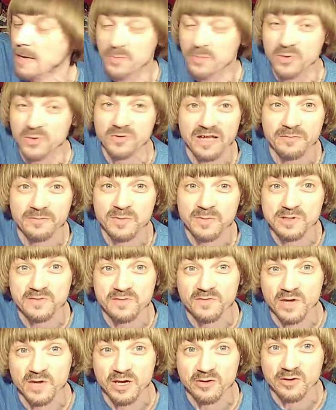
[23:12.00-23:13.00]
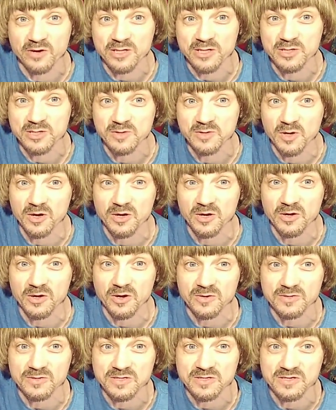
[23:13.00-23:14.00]
uploaded that music video not too long
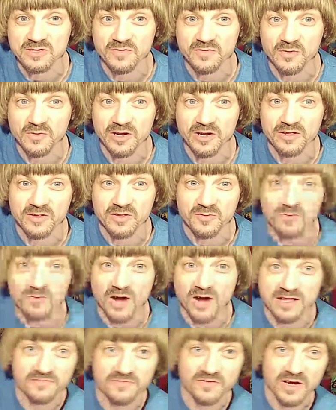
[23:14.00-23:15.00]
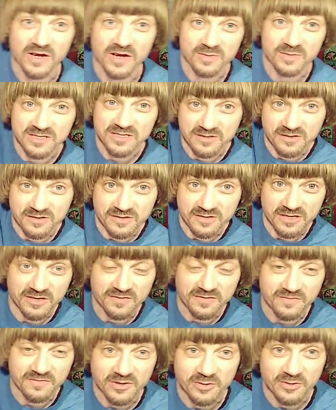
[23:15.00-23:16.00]
ago. So if you want to hear the Riley family's all
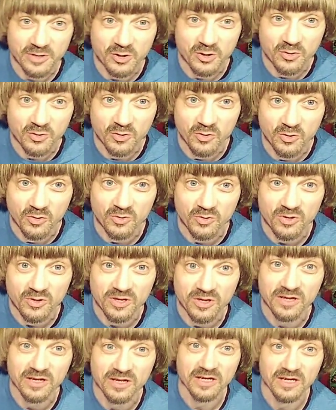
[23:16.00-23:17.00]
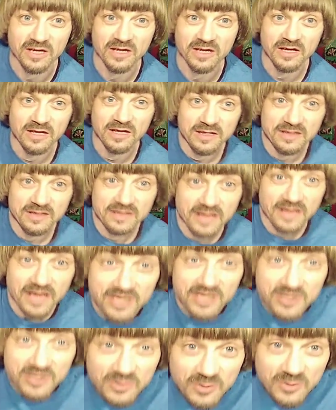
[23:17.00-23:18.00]
here, very cool.
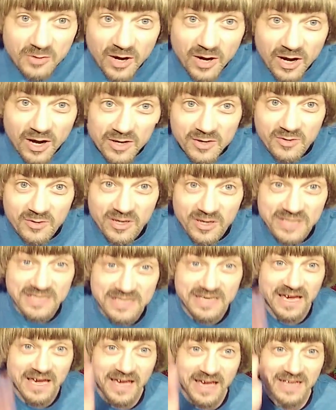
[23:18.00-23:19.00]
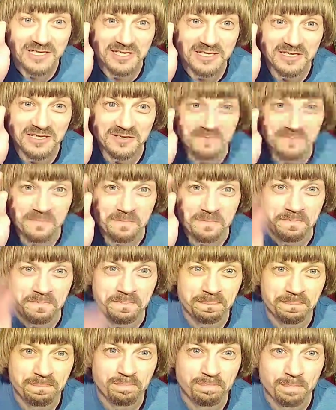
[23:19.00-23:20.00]
Thank you, uh, Crazy Cajun.
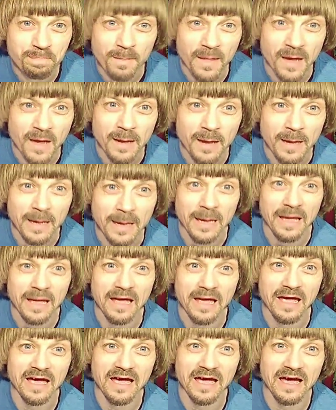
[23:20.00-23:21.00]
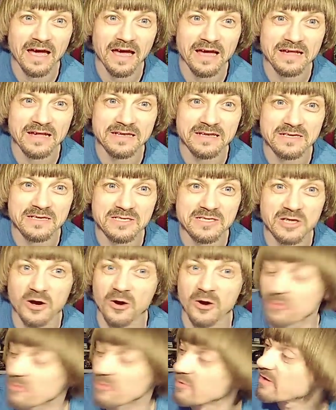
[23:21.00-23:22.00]
And
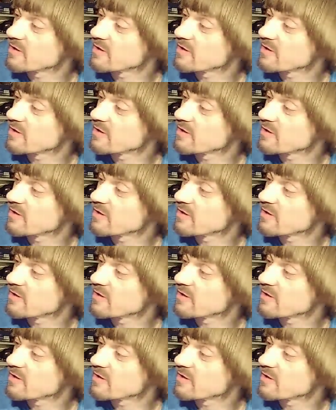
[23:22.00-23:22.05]
so,